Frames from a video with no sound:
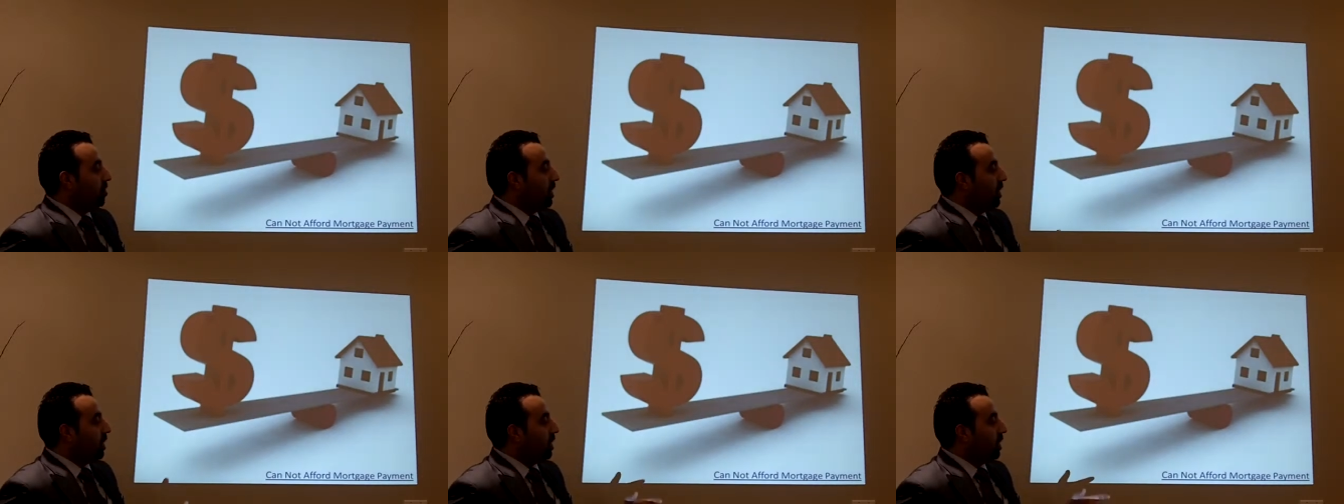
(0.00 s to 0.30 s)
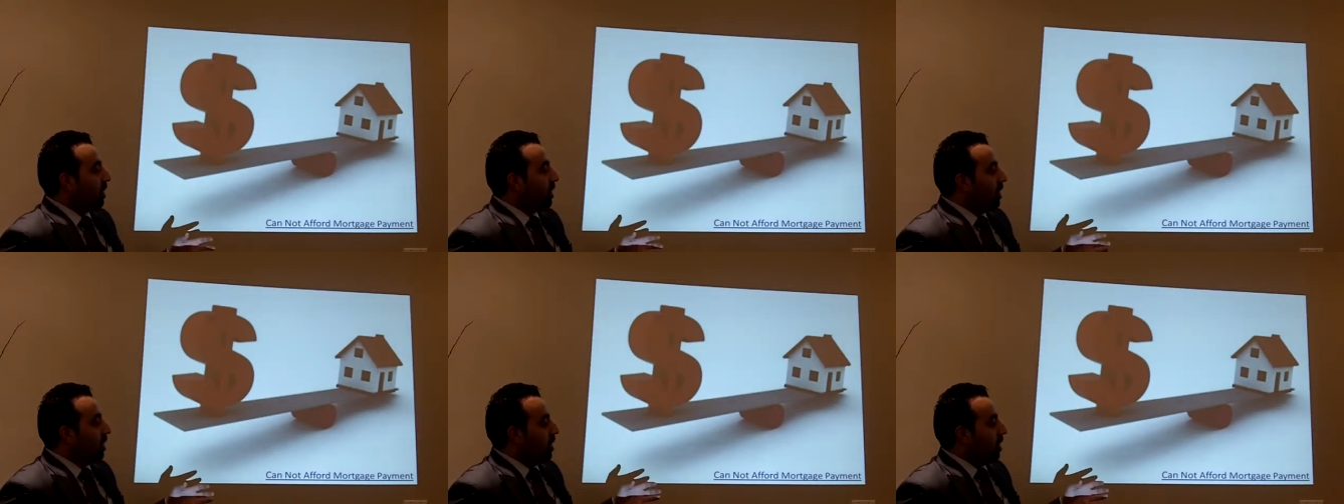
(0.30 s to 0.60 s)

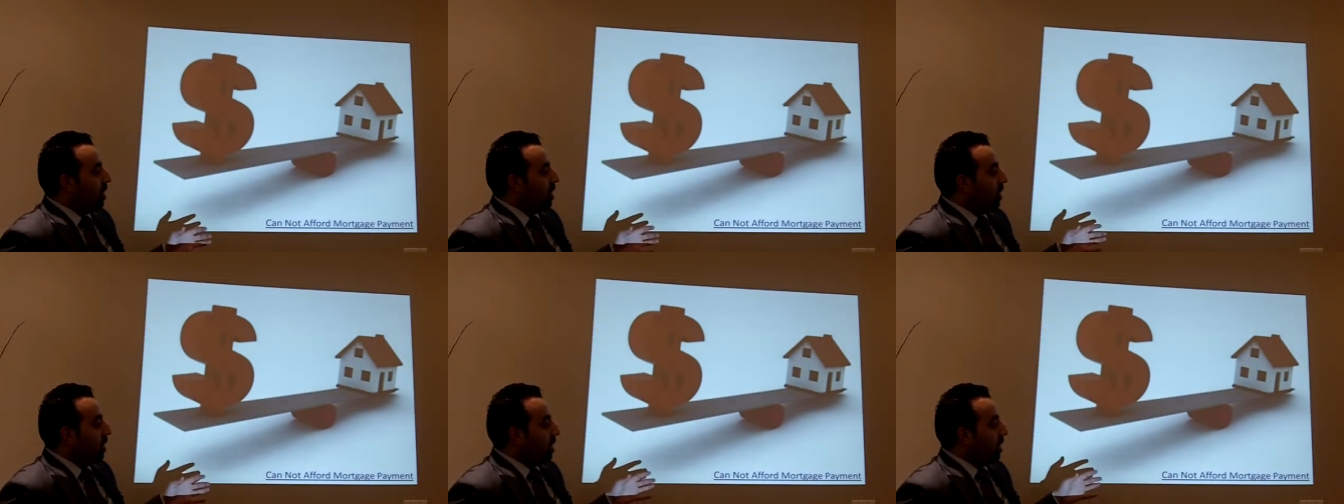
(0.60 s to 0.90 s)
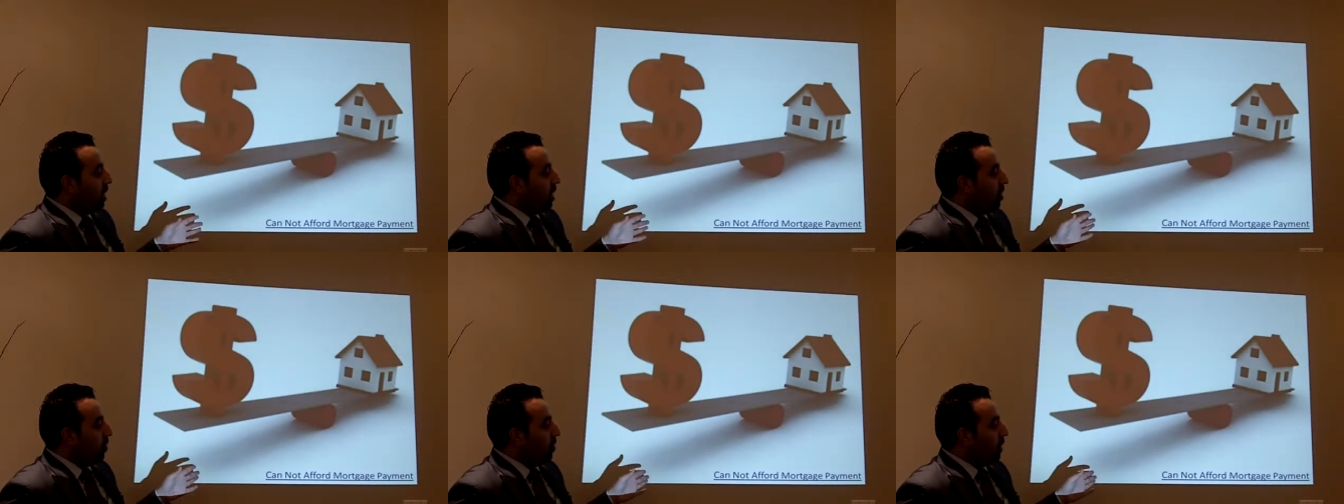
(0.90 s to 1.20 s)
But
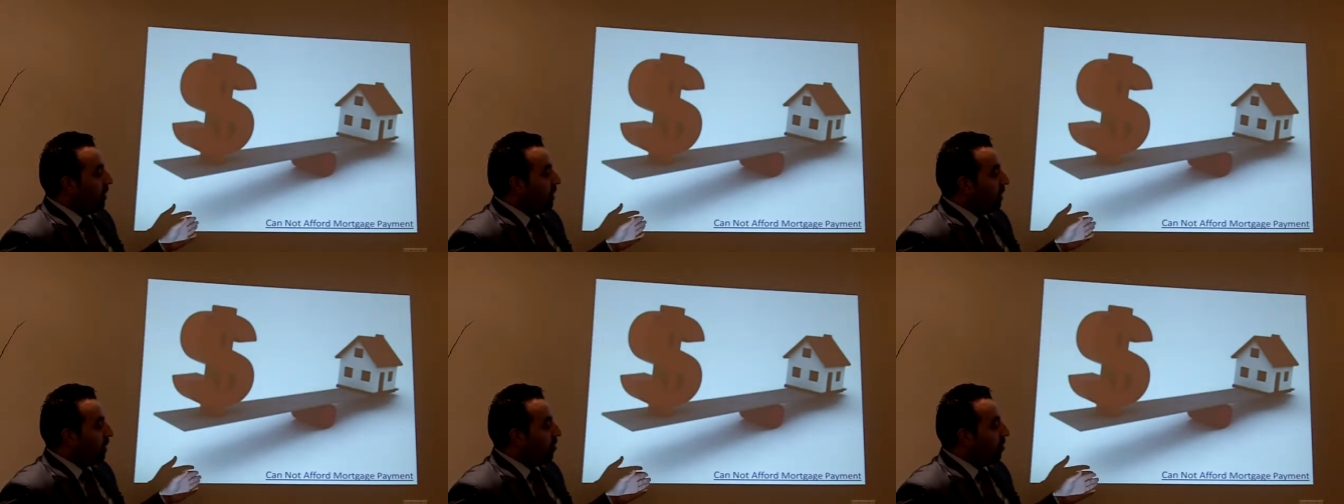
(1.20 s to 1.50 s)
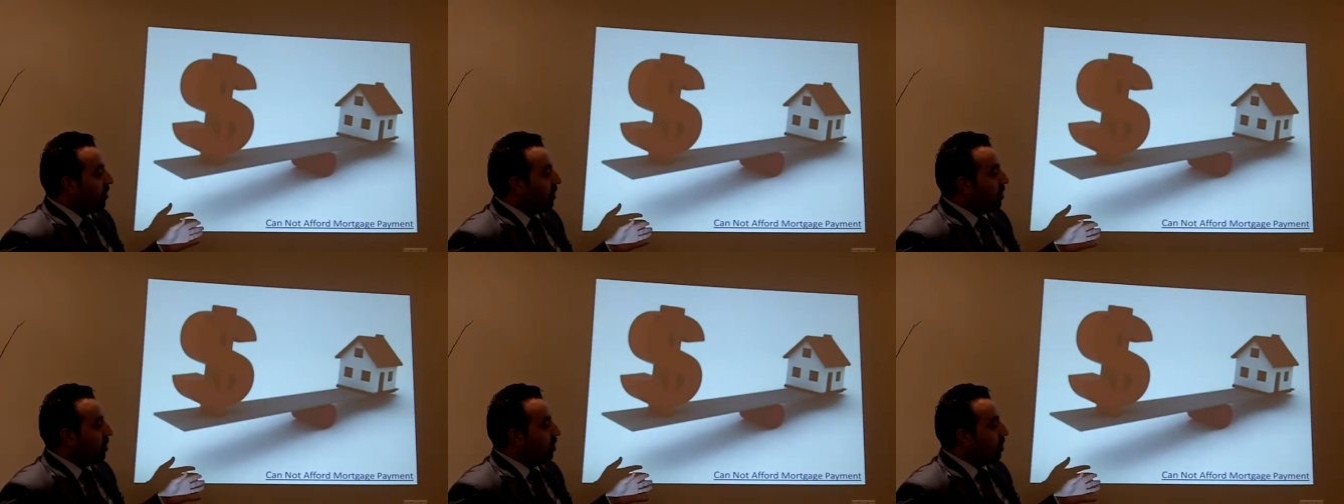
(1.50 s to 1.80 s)
well,
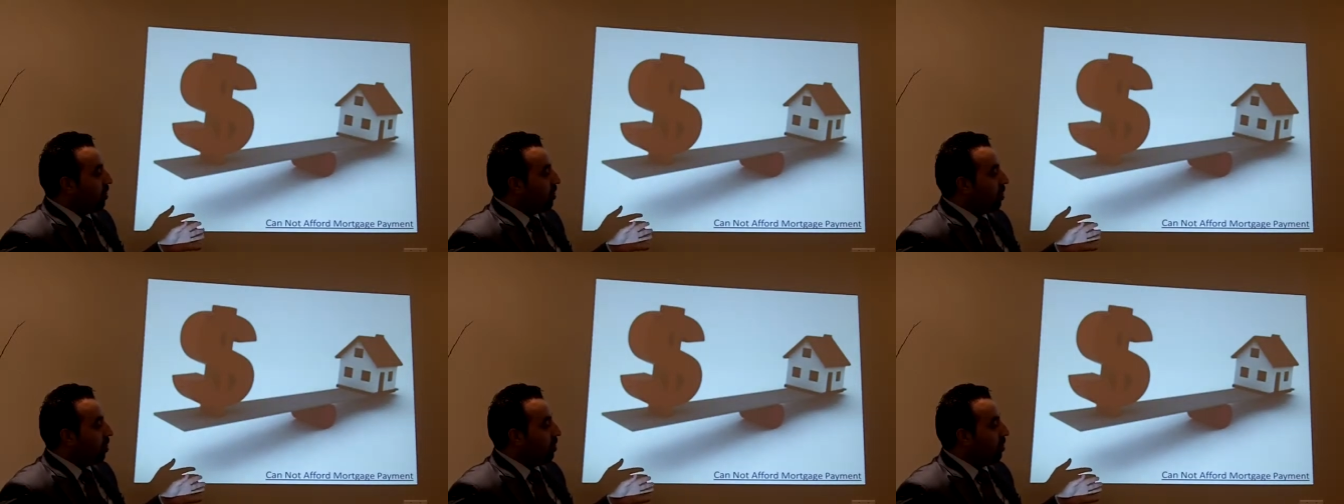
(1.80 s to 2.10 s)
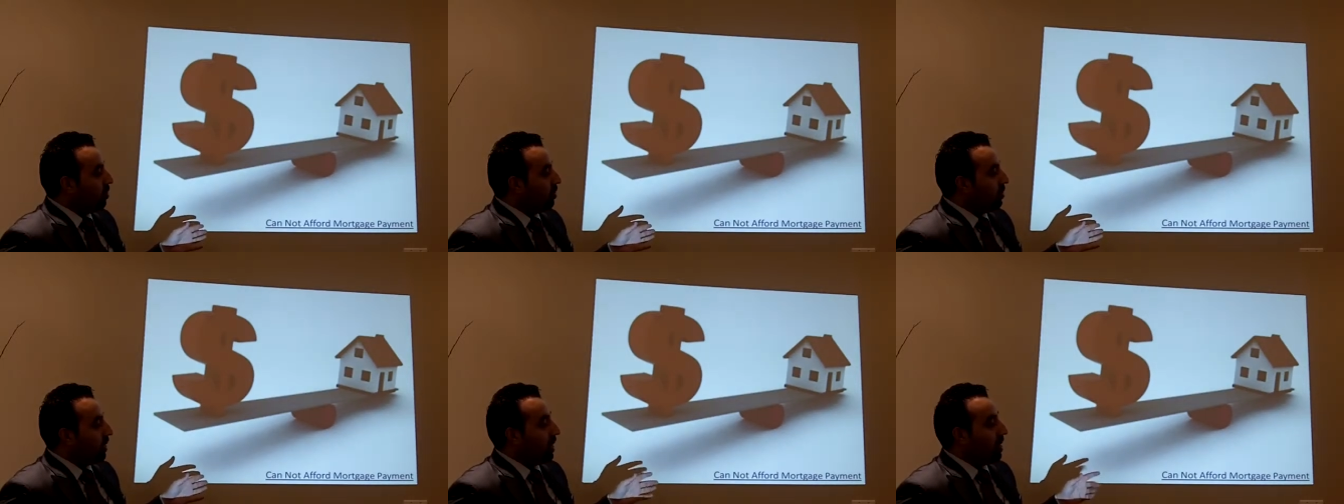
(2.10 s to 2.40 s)
this video
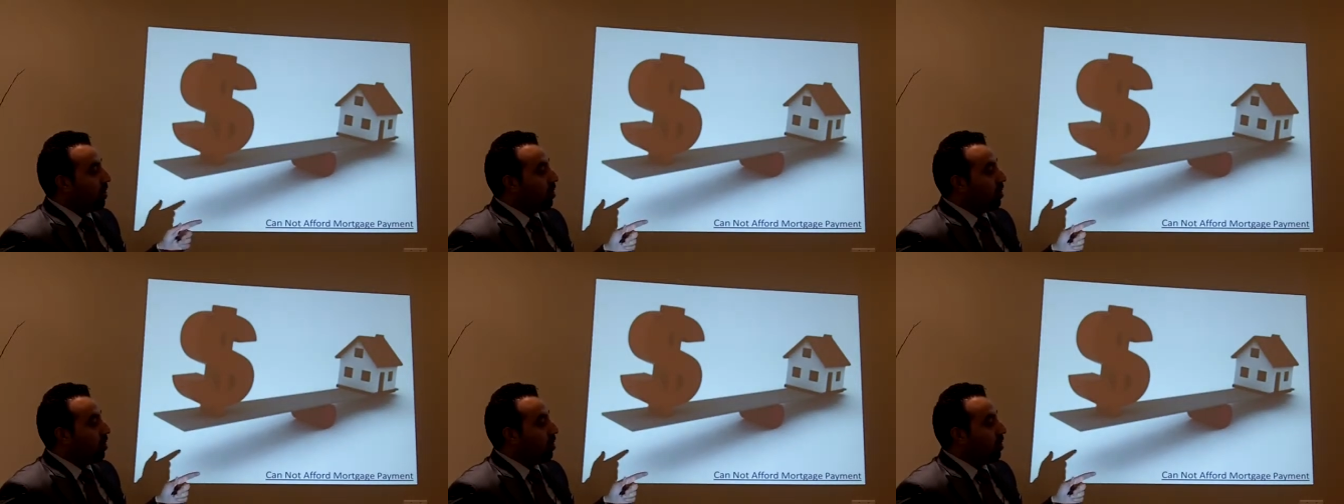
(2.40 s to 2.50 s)
shows